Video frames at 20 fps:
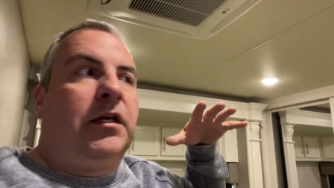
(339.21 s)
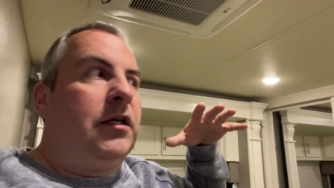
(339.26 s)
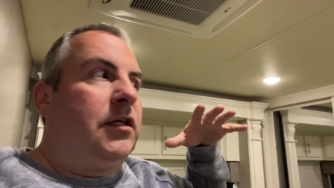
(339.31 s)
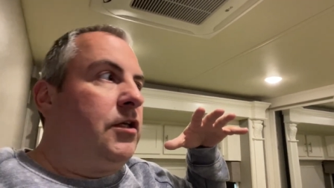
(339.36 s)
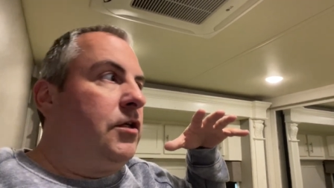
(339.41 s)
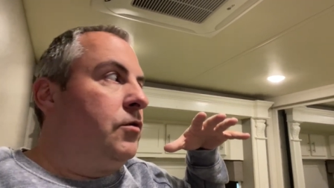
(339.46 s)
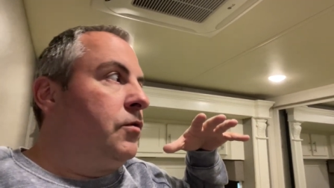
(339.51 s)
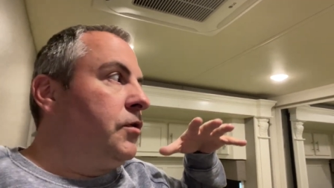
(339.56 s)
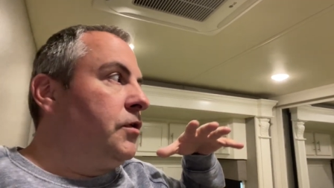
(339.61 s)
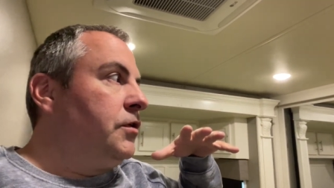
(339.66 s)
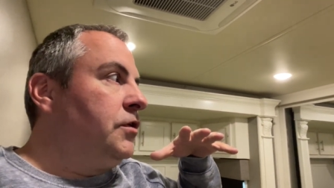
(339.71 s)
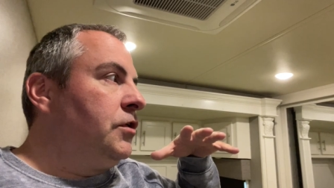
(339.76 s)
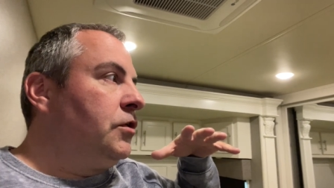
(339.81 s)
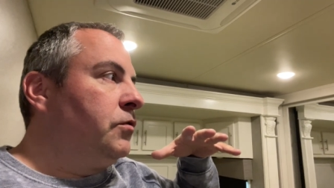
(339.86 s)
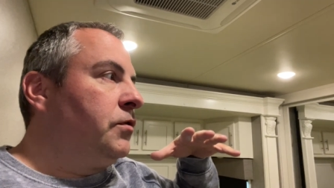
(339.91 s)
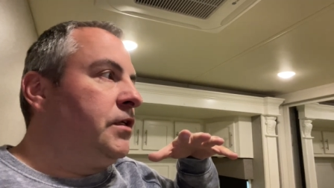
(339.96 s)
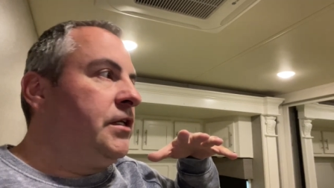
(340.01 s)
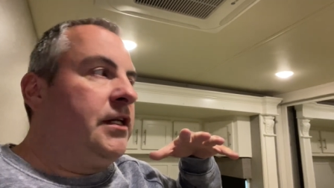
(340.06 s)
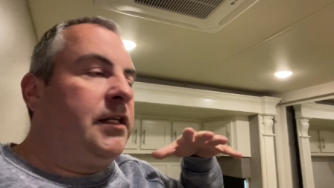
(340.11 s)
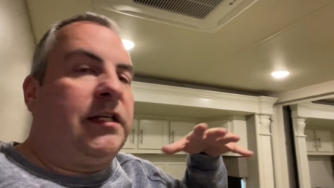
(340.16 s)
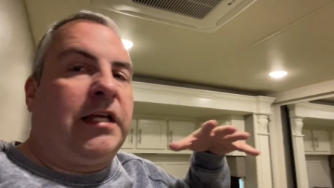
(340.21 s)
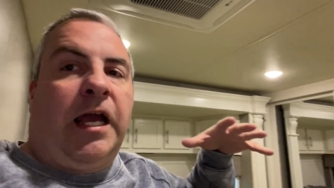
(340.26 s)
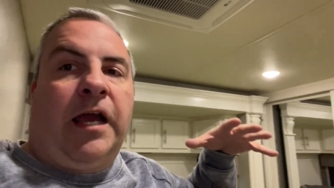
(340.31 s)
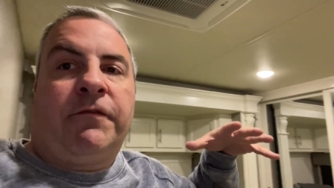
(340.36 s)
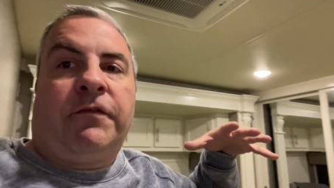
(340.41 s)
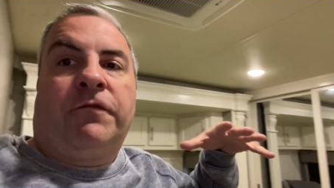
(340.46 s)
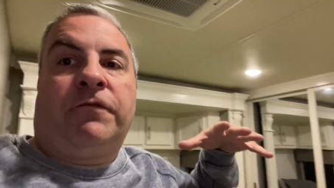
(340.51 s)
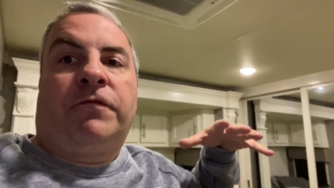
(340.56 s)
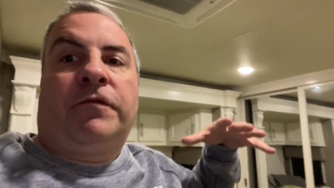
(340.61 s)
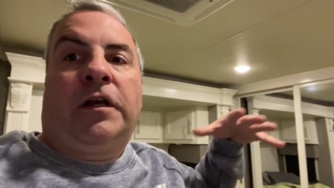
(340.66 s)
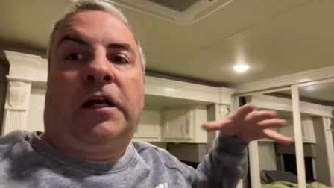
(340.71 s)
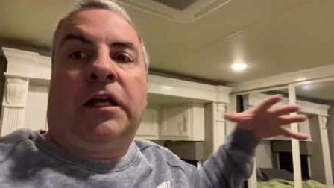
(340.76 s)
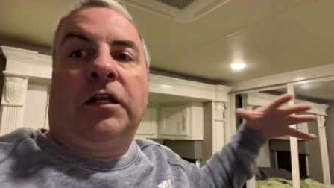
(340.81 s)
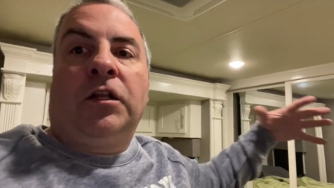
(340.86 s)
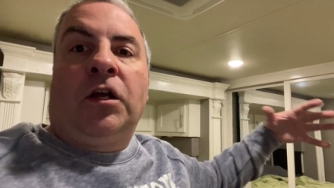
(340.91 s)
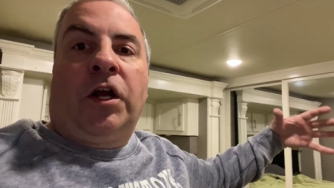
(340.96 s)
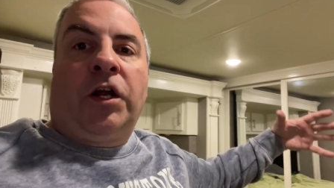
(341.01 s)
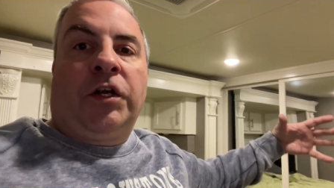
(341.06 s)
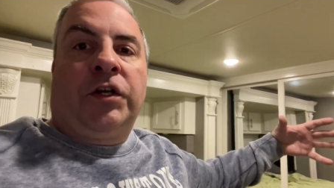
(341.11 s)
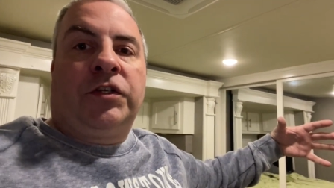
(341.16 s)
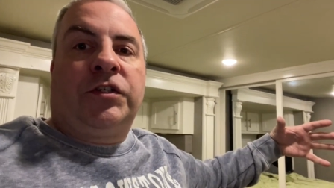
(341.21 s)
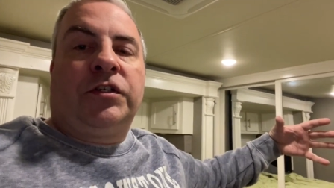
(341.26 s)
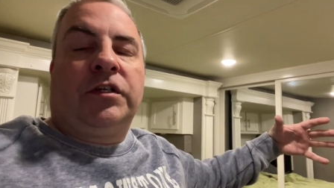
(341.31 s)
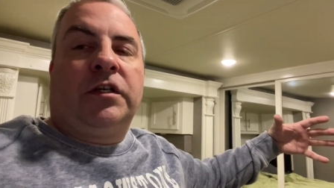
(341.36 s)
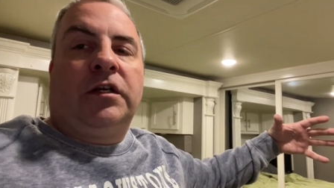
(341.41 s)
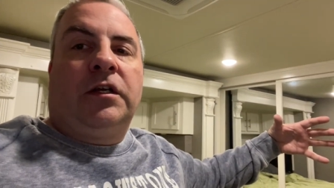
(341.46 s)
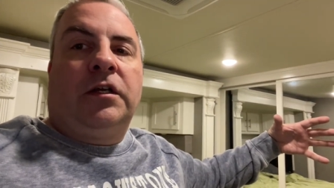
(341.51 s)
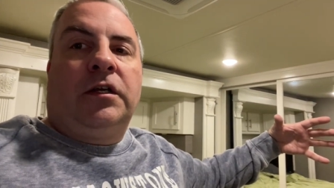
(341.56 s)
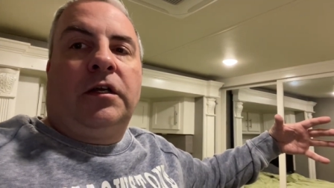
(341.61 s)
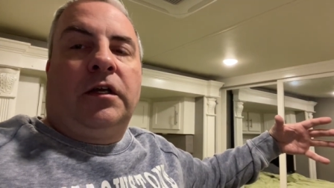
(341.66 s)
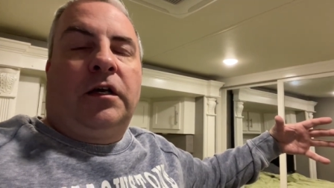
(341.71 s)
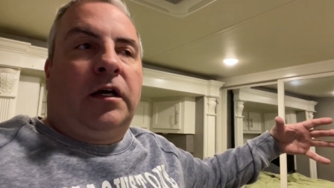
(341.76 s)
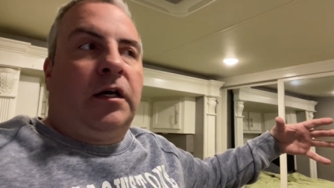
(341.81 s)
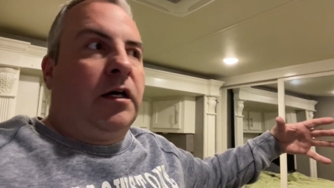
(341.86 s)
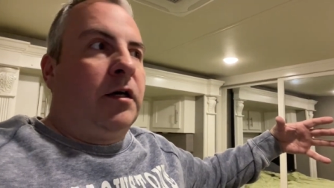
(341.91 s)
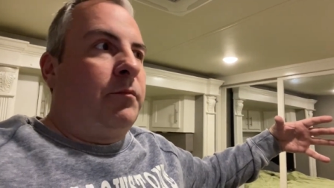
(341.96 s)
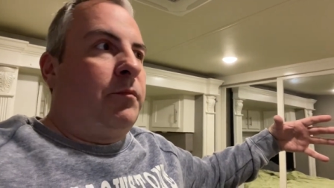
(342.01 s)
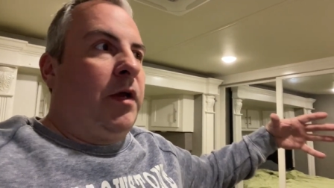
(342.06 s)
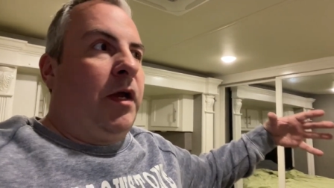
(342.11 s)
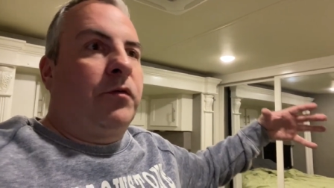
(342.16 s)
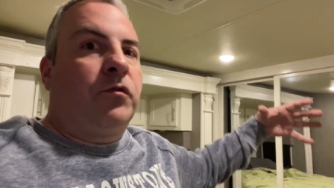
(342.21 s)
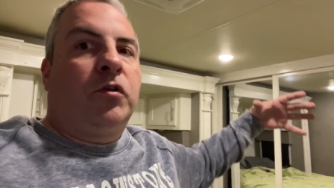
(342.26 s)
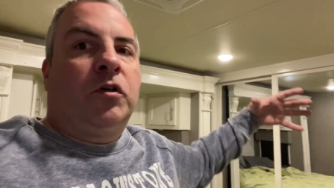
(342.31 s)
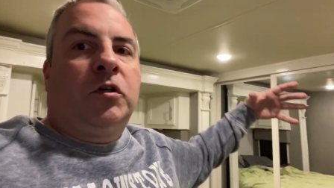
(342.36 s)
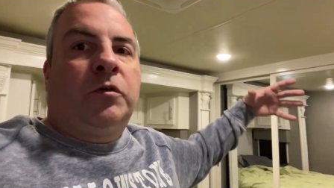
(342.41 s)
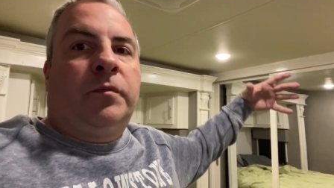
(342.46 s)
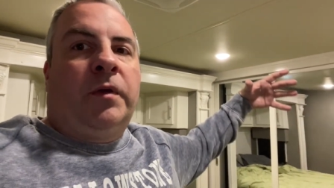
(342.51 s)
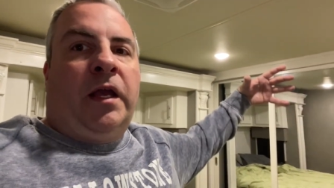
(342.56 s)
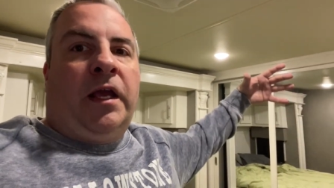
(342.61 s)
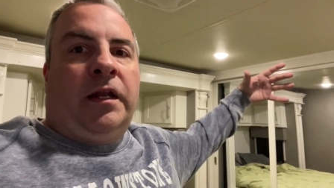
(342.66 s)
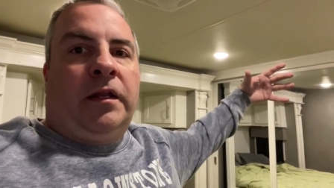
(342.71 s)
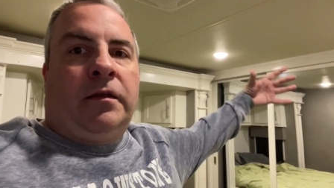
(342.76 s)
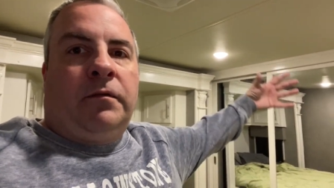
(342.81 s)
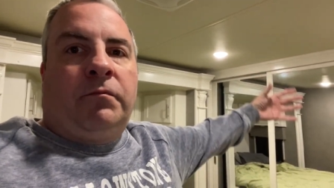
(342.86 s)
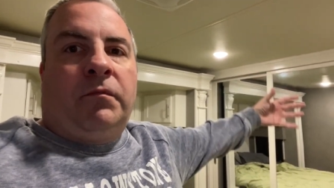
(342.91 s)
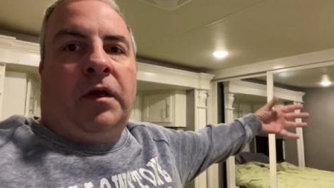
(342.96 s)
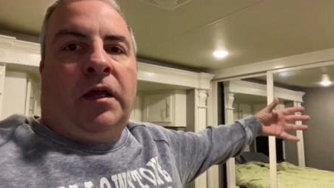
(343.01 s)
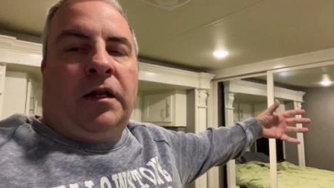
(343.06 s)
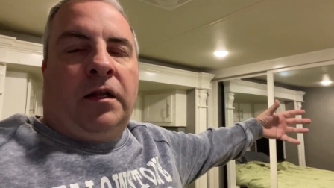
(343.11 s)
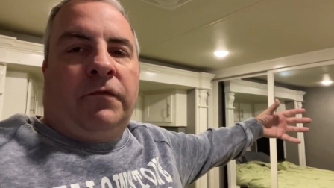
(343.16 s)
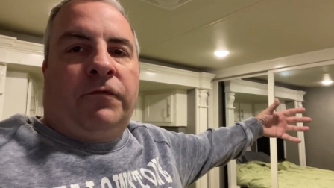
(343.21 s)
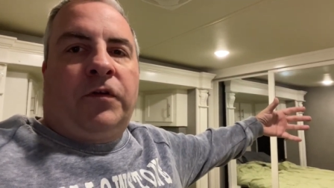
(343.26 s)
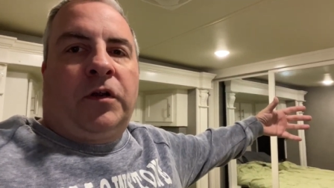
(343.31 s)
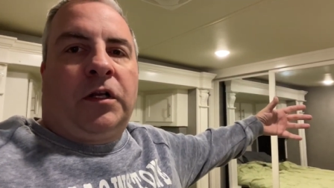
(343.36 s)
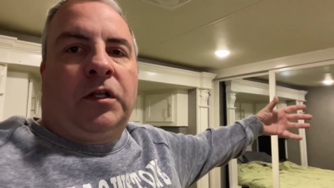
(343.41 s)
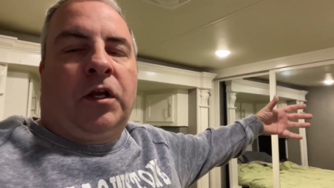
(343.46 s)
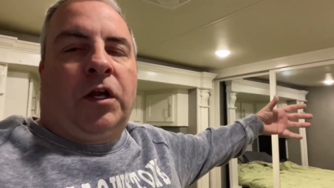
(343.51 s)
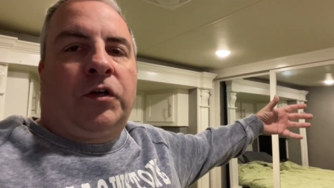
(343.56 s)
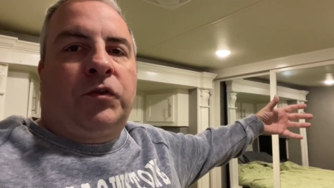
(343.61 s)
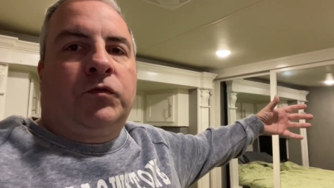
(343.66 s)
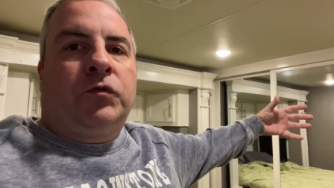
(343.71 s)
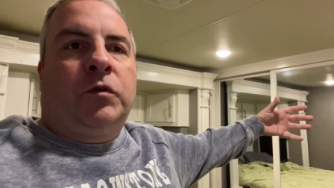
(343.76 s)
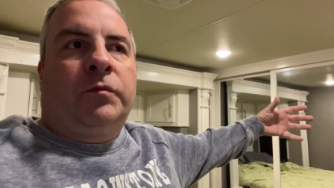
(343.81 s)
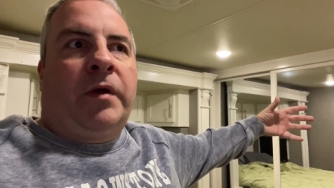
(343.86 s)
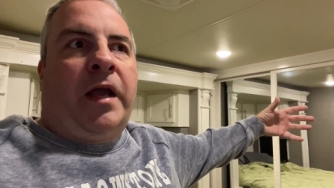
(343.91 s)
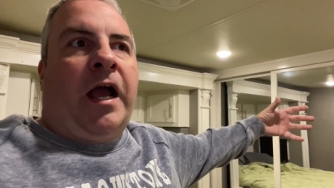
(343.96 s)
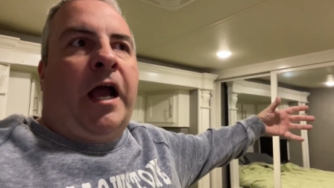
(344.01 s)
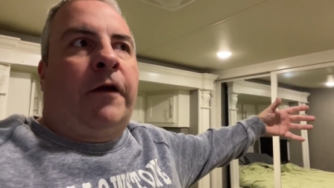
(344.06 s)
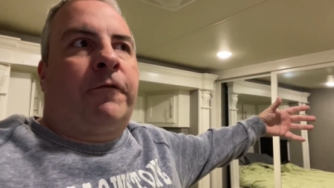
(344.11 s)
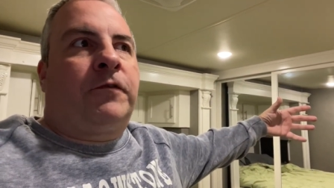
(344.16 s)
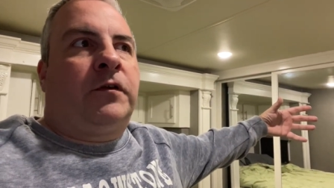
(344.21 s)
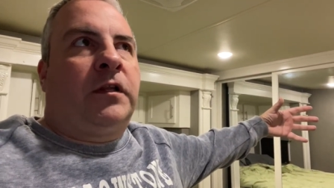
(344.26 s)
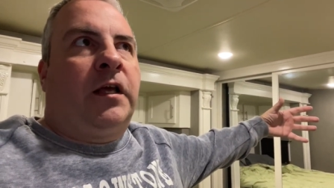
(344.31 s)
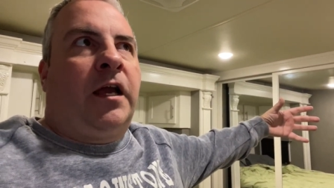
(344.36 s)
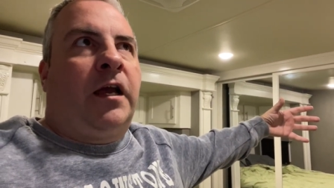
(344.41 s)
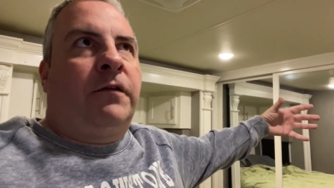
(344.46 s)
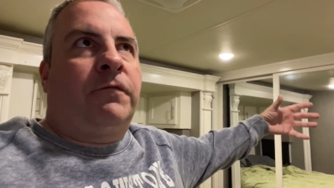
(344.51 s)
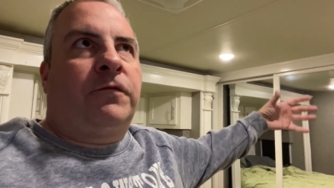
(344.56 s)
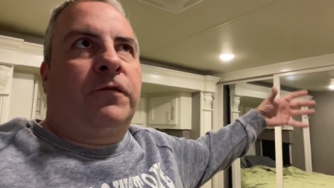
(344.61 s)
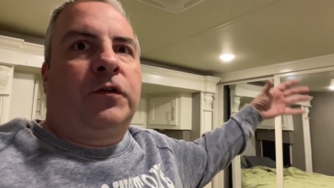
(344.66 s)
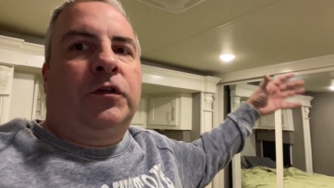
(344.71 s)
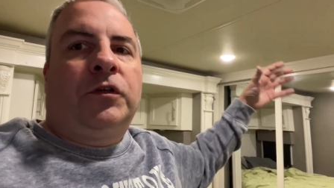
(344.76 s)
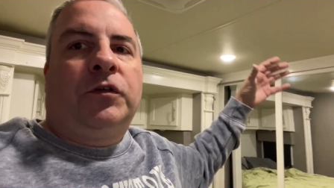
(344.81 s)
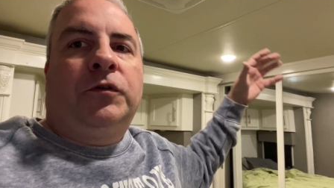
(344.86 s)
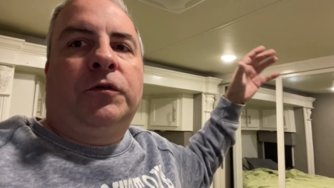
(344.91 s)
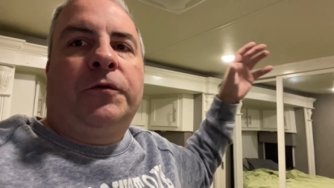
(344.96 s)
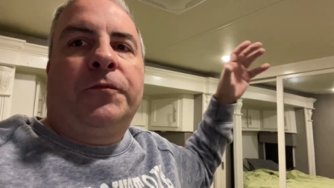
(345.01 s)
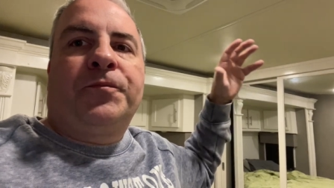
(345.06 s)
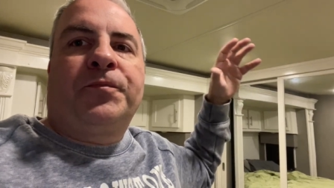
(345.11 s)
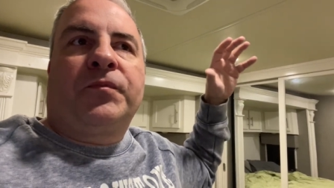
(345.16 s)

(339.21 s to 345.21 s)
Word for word: You would you would need to have a very large uh, bedroom and and a very large room after that for you